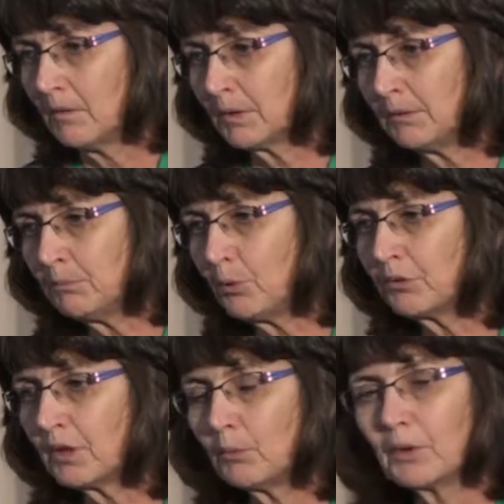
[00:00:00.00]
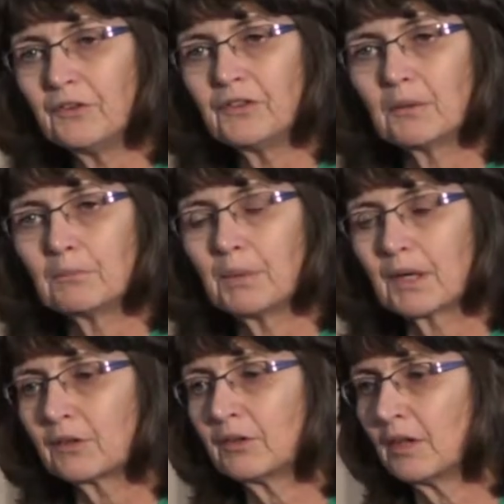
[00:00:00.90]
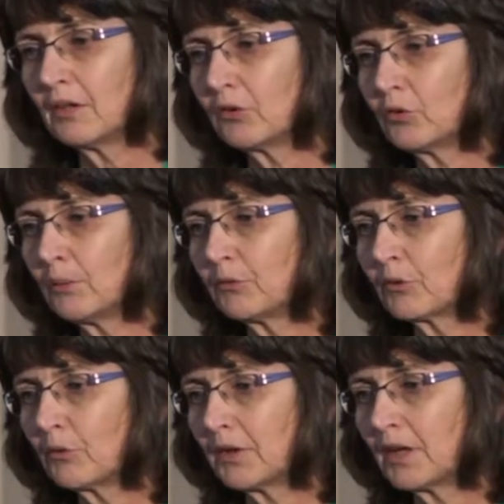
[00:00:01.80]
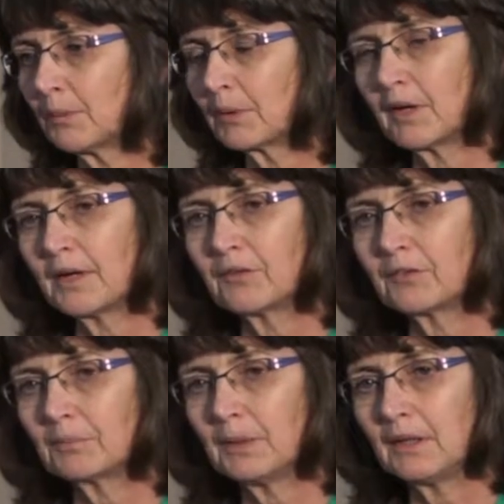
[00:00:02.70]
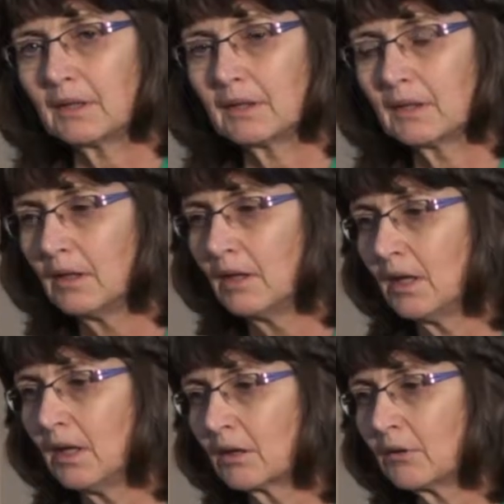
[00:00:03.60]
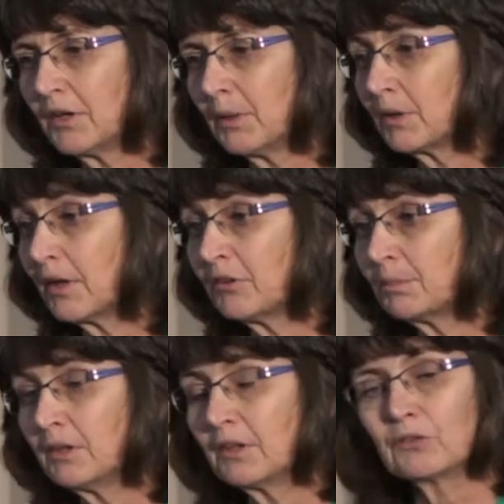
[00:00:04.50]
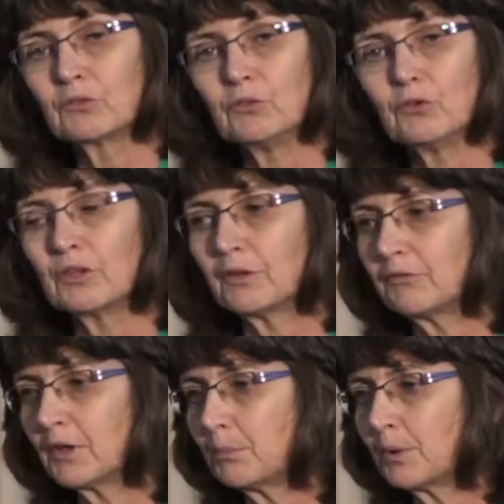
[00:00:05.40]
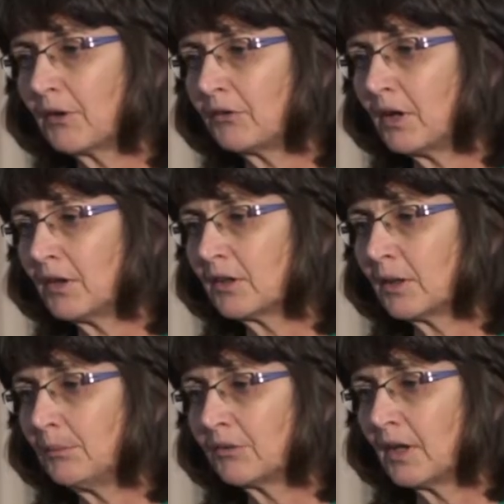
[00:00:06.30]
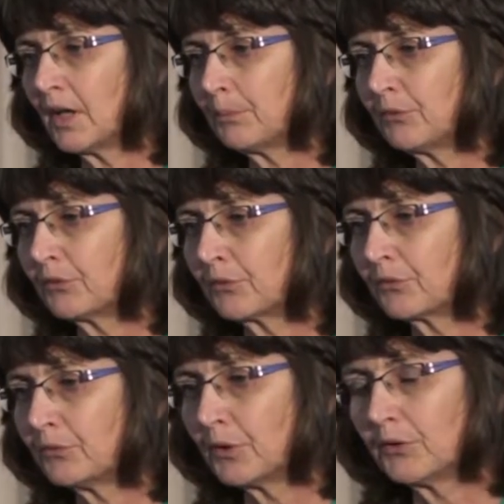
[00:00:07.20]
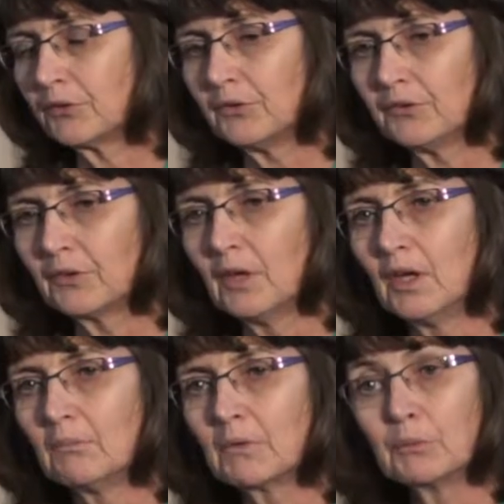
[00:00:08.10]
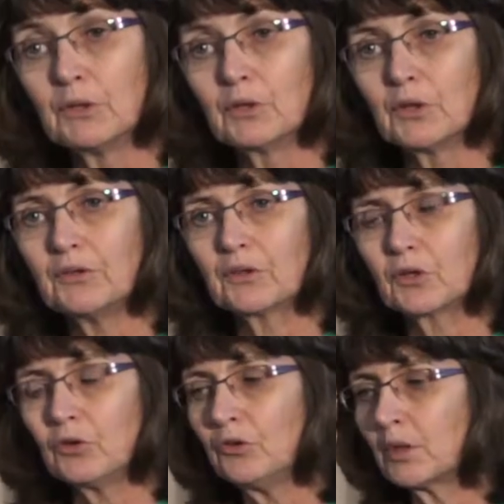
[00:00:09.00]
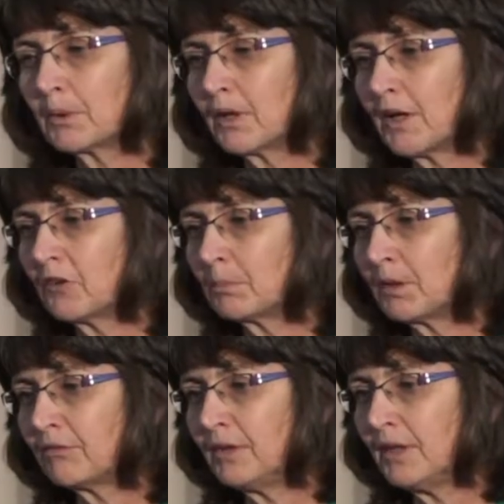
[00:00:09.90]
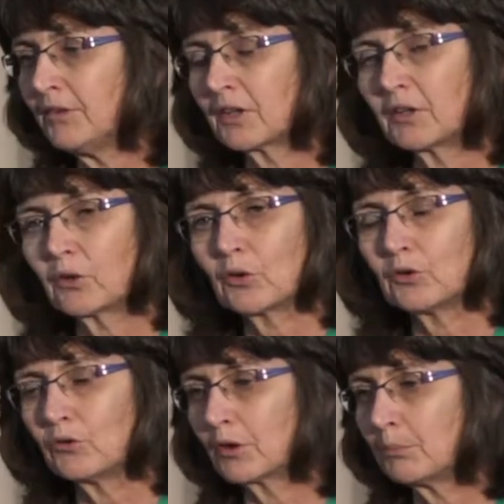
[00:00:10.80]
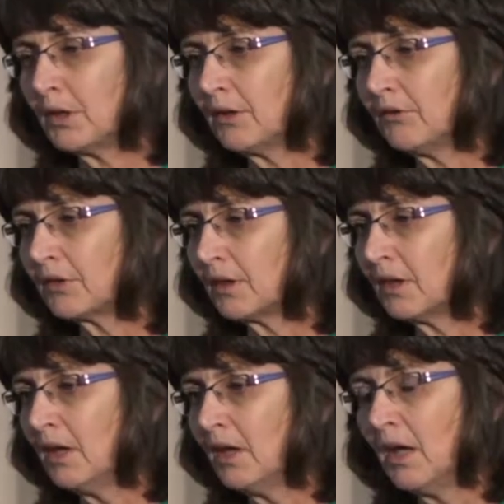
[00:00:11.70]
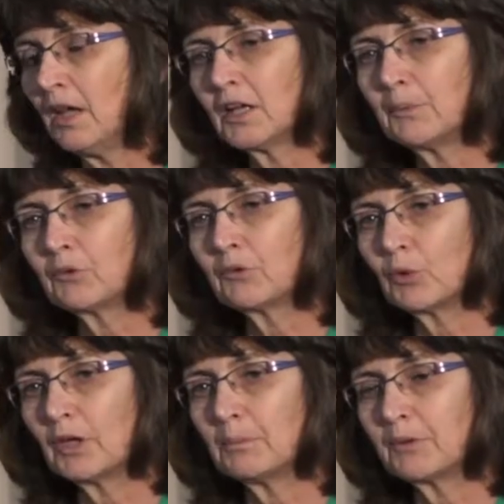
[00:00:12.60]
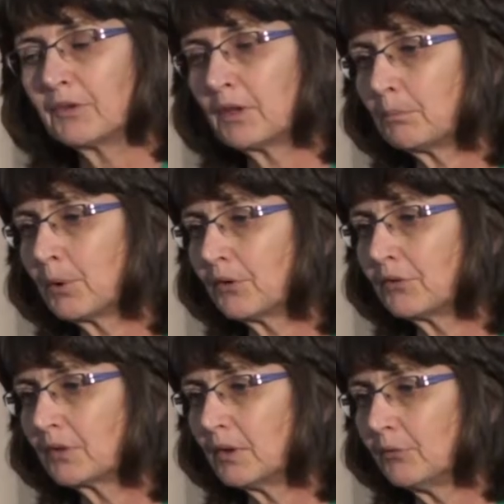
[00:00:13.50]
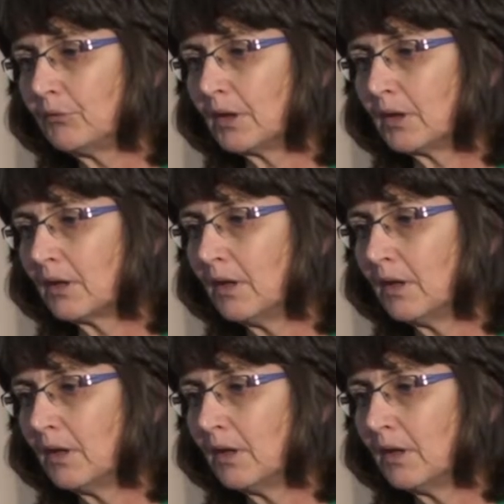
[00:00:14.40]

But importantly, what is the impact in the terms of chronic hepatitis B? Chronic hepatitis B doesn't usually affect pregnancy outcomes in the absence of cirrhosis, but we know that acute hepatitis B flares can occur during pregnancy and in up to 20% post delivery.